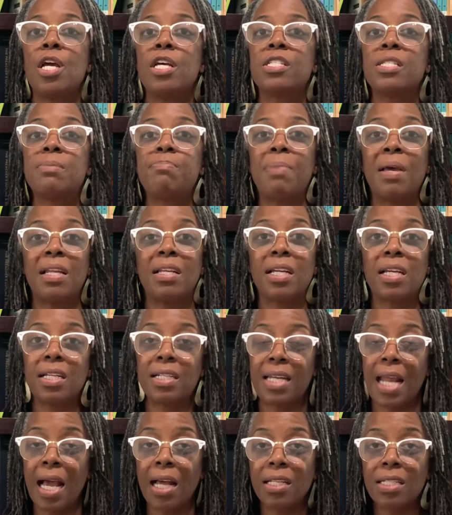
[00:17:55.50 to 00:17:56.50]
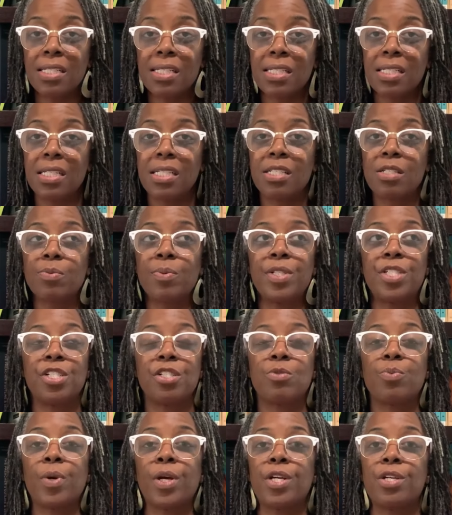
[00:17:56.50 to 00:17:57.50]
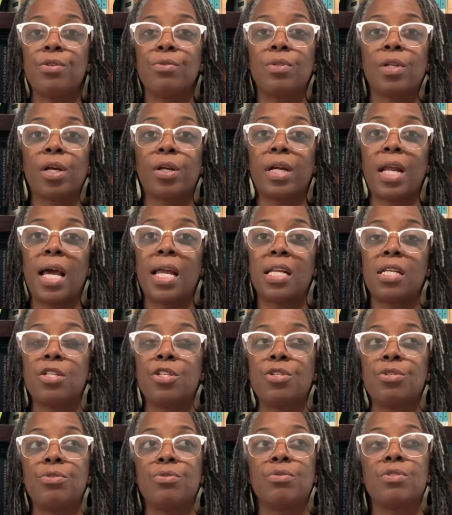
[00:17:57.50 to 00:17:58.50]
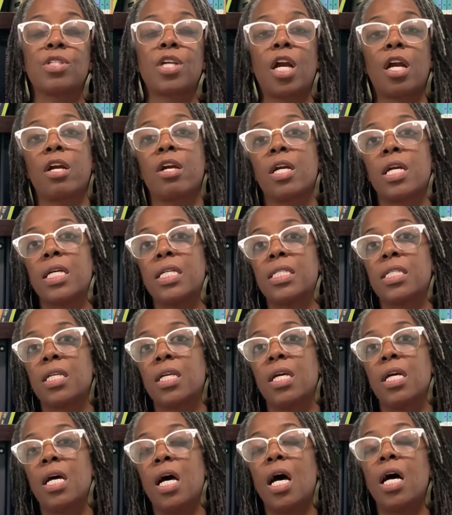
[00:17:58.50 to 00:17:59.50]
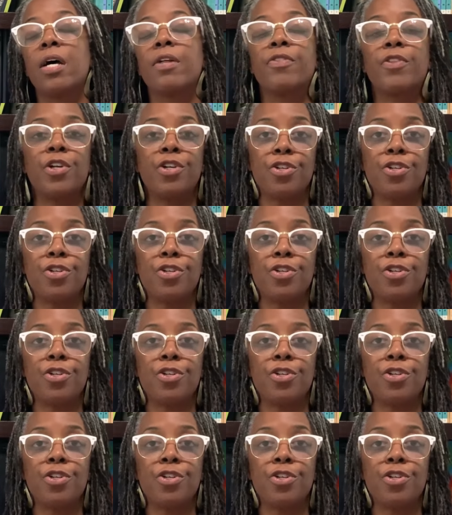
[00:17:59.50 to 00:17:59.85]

Spelling analysis, which is where you learn how to use the